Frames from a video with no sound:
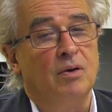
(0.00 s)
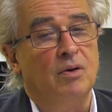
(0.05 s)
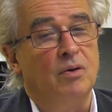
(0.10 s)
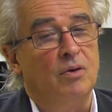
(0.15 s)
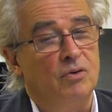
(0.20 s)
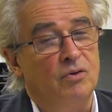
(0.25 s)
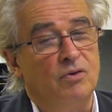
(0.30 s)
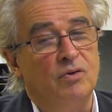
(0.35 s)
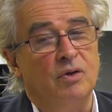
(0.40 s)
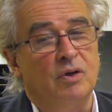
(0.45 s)

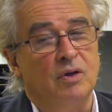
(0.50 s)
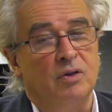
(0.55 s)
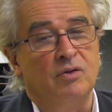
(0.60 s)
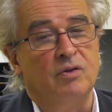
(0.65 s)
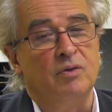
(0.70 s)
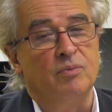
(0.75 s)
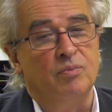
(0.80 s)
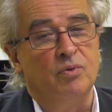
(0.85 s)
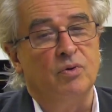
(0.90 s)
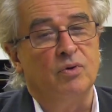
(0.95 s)
Also,
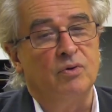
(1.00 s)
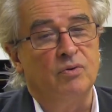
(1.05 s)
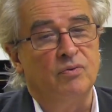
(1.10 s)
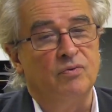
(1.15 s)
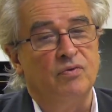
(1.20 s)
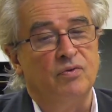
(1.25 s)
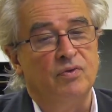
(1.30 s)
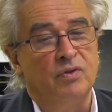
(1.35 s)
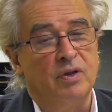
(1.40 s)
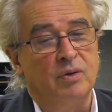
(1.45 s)
it's
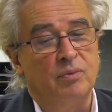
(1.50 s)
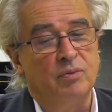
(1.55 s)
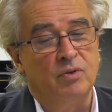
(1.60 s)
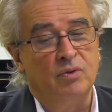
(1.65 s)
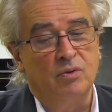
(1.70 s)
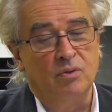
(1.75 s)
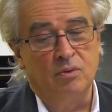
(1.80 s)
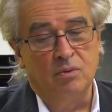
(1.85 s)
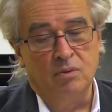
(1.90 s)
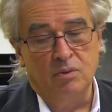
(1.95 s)
important for them
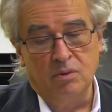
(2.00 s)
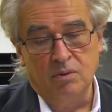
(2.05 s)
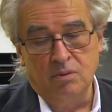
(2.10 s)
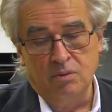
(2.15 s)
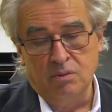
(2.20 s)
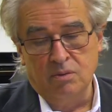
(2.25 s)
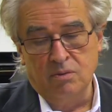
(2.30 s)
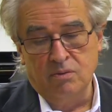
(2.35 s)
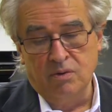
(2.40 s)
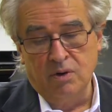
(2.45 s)

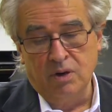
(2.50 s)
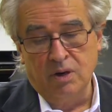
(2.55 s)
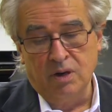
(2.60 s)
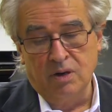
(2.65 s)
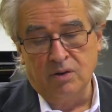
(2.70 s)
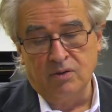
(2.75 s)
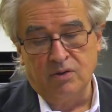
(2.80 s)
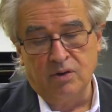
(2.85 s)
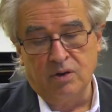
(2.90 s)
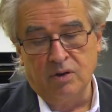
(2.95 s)
to
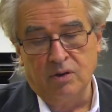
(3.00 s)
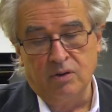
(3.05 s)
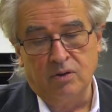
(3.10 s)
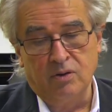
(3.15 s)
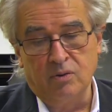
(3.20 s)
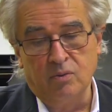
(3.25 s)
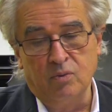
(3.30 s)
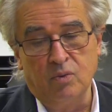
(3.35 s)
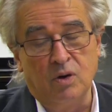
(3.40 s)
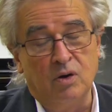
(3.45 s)
realize that
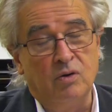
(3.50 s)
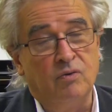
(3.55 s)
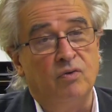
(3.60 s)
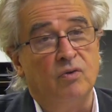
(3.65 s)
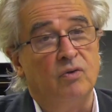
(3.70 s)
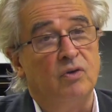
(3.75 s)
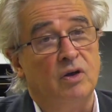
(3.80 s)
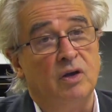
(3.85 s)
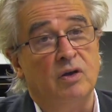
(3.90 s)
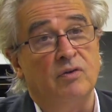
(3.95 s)
it's a
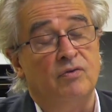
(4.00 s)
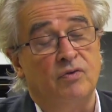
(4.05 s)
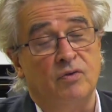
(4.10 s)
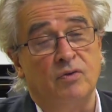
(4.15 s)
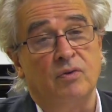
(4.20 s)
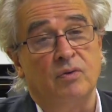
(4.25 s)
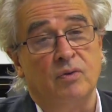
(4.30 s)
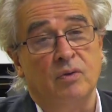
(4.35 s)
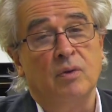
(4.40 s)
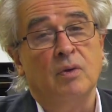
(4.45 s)
wonderful
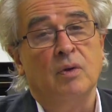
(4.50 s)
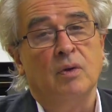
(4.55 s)
gift